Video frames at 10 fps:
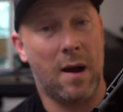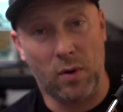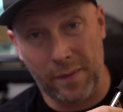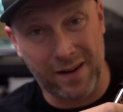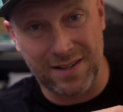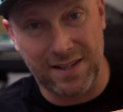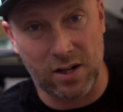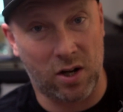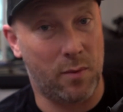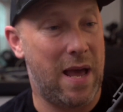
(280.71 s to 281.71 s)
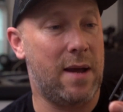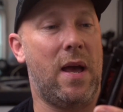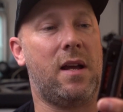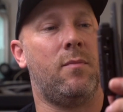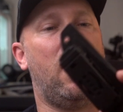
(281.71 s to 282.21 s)
I'm probably gonna stick it on a
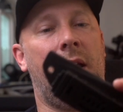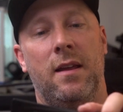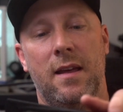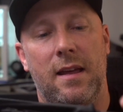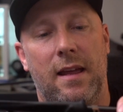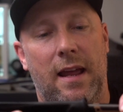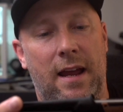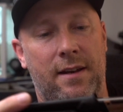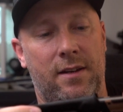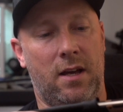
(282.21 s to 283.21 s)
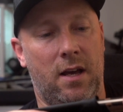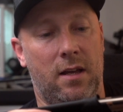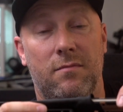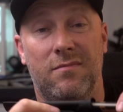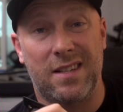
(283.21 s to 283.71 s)
backpack of mine and
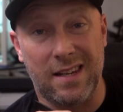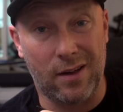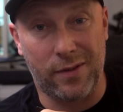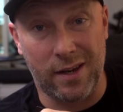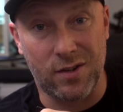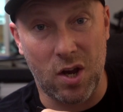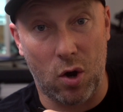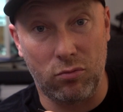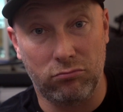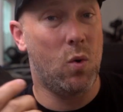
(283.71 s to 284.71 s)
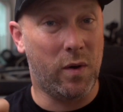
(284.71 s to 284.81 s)
see how things go.